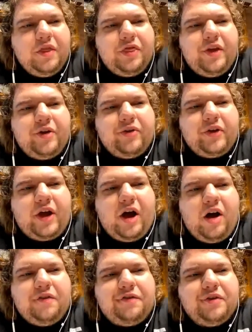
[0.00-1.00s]
they're the
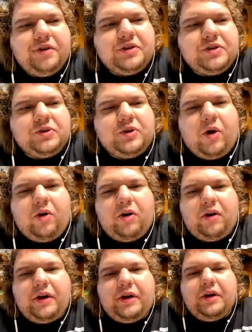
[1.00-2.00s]
conference
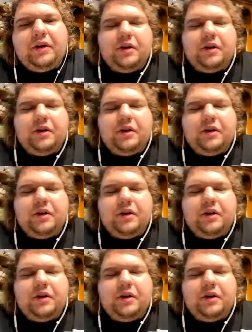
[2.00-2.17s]
darling.